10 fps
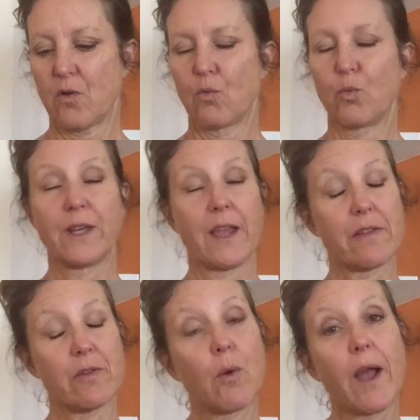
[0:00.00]
would get
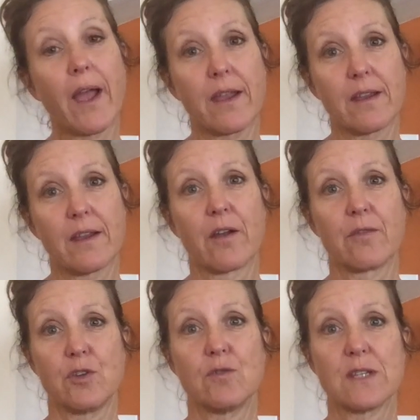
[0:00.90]
in the way of
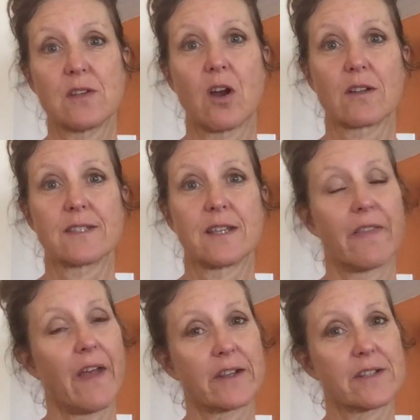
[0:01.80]
you detoxing,
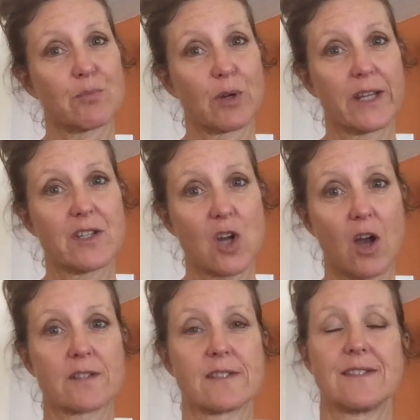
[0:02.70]
and that is bringing
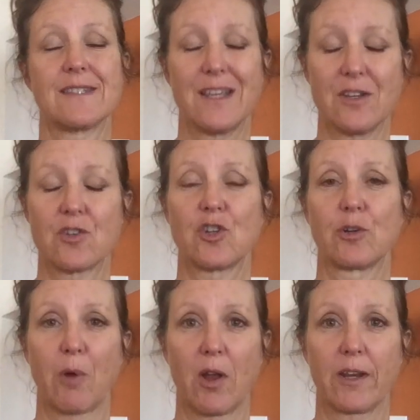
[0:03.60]
toxins into
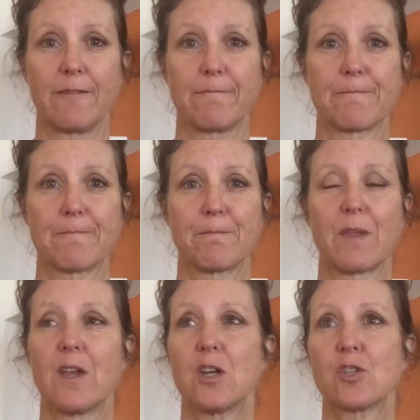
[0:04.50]
your body.
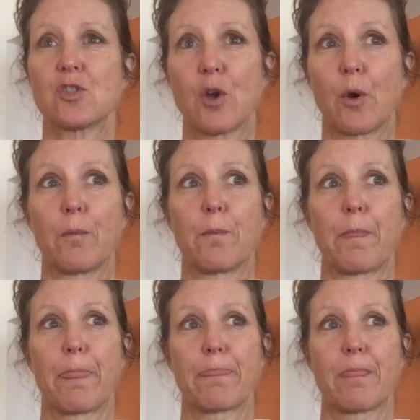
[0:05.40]
So,
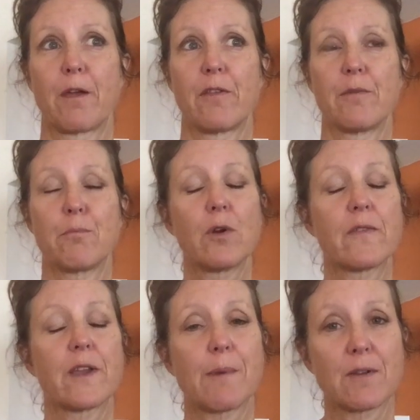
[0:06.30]
the important
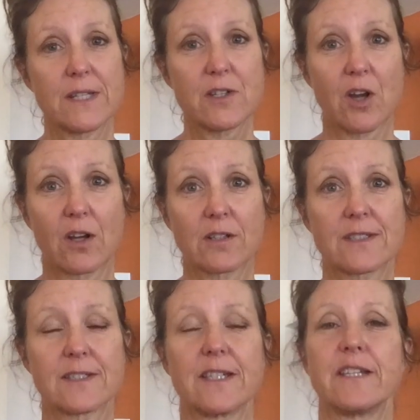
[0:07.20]
thing about detox
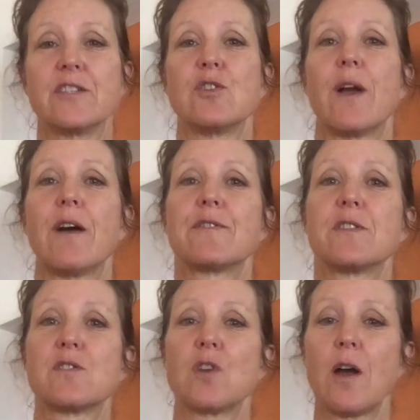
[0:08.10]
is you have to
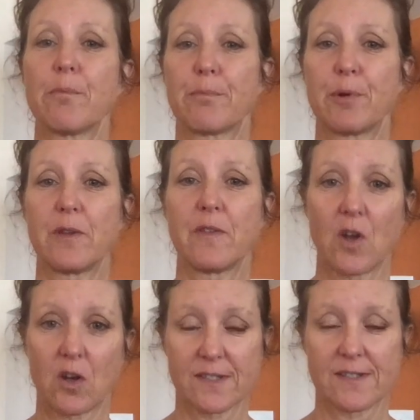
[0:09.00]
stop putting the
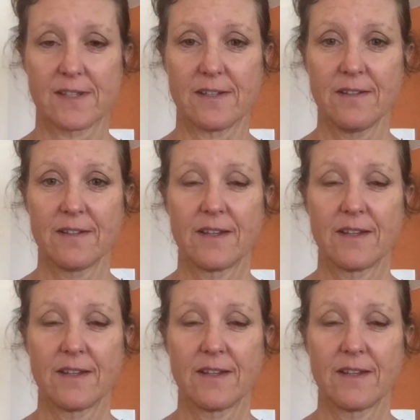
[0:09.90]
toxins in,